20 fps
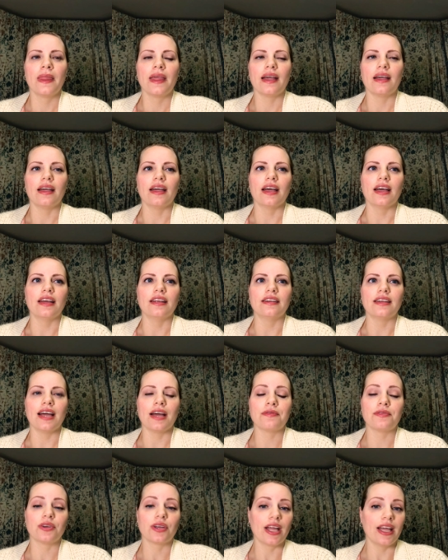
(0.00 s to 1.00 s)
And
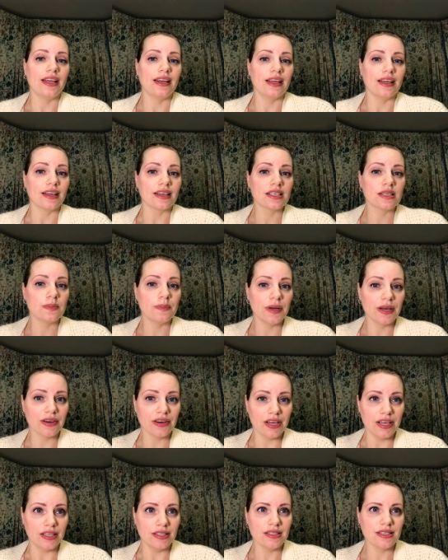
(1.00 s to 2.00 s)
after gaining
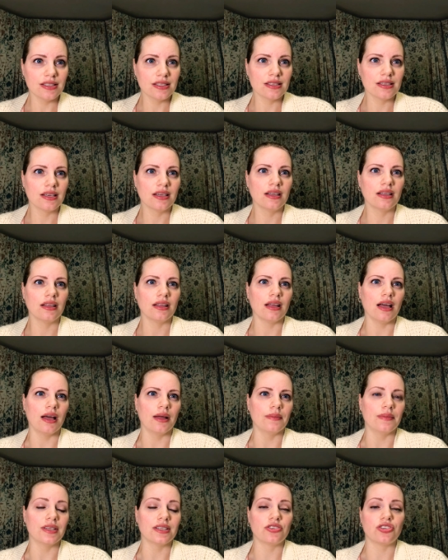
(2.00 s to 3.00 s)
experience,
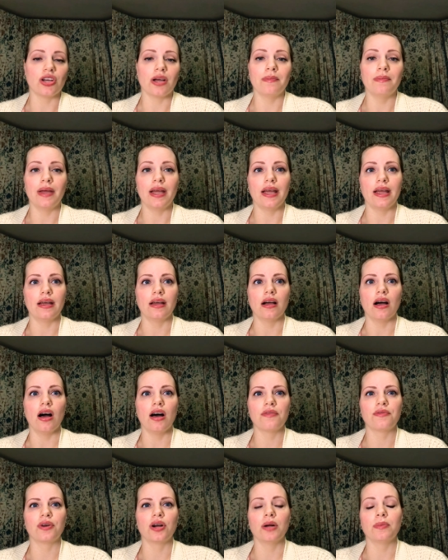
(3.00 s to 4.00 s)
this job may
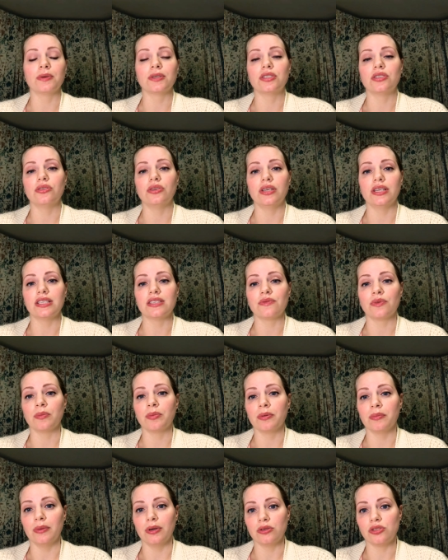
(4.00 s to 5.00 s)
offer opportunities for
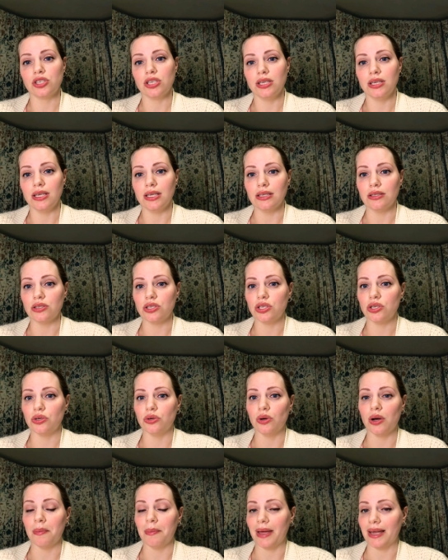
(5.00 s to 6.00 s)
promotion into
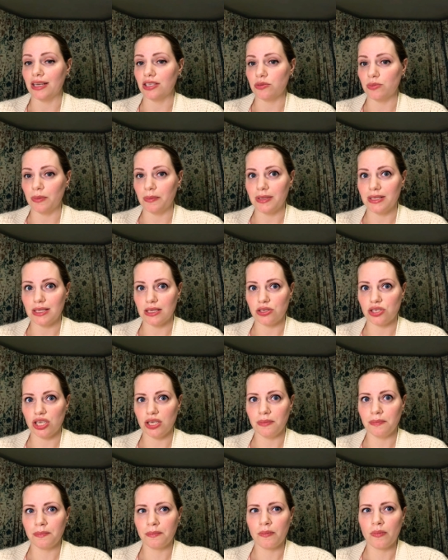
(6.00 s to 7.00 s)
a management position.
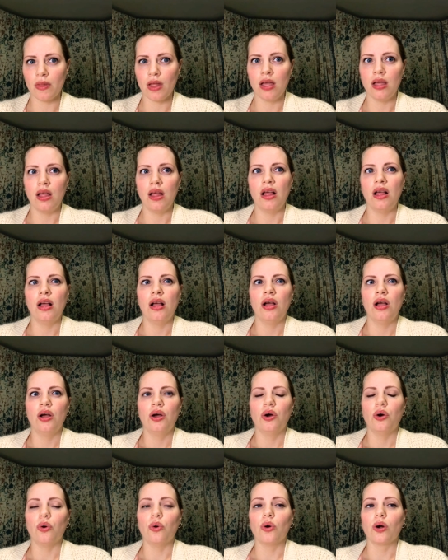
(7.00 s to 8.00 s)

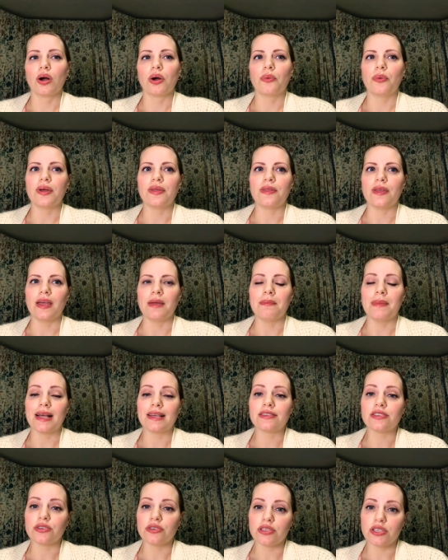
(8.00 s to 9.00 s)
Or with a
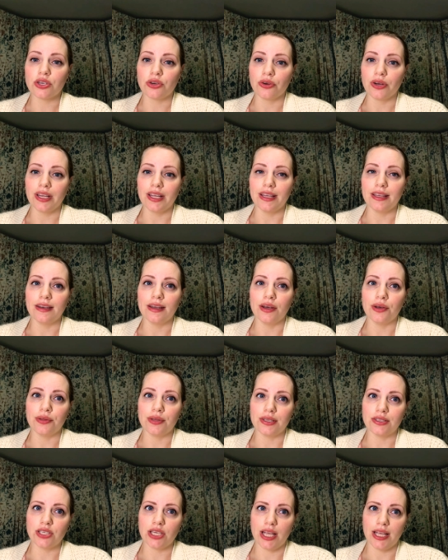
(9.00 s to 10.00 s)
master's degree in health
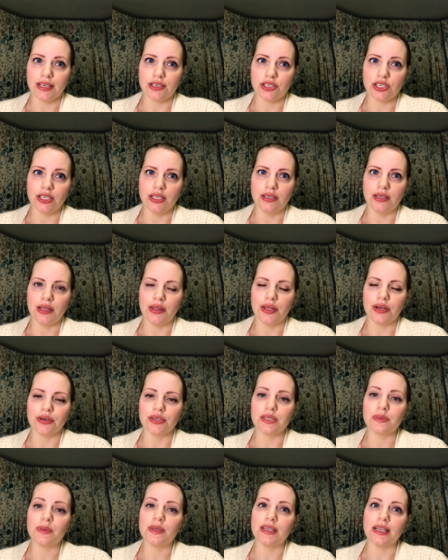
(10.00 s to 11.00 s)
education, there is
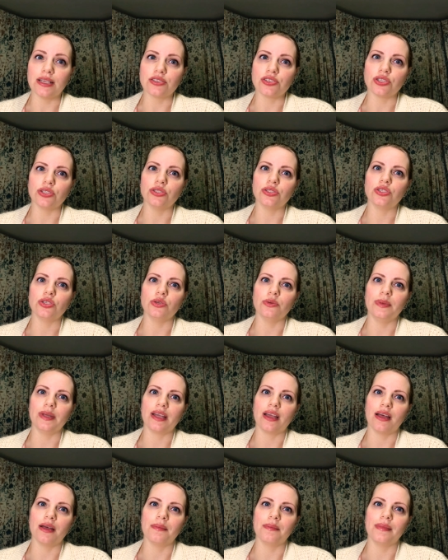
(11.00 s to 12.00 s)
potential to
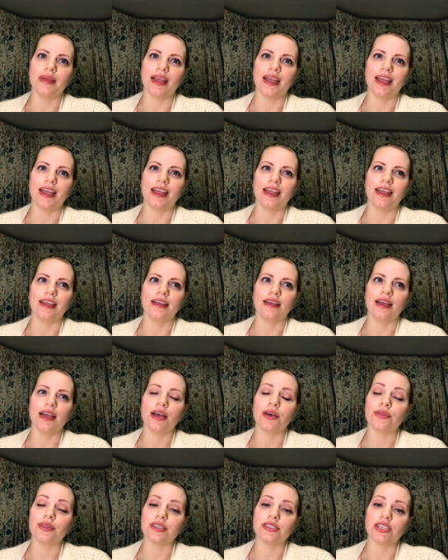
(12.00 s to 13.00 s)
become a
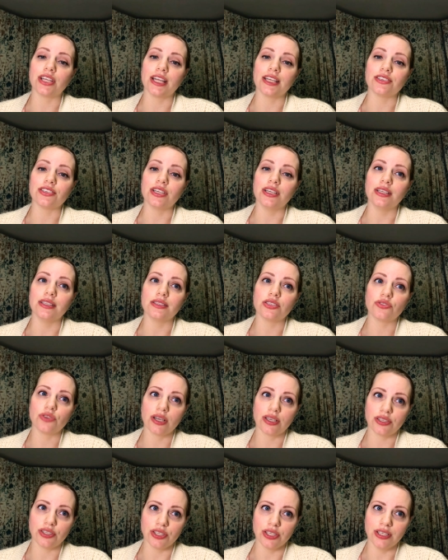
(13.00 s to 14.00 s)
health education
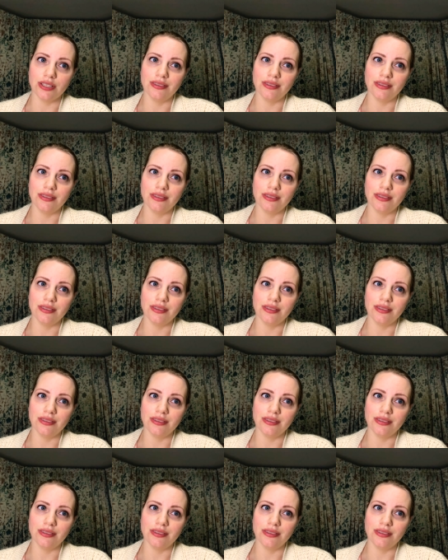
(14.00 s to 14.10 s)
instructor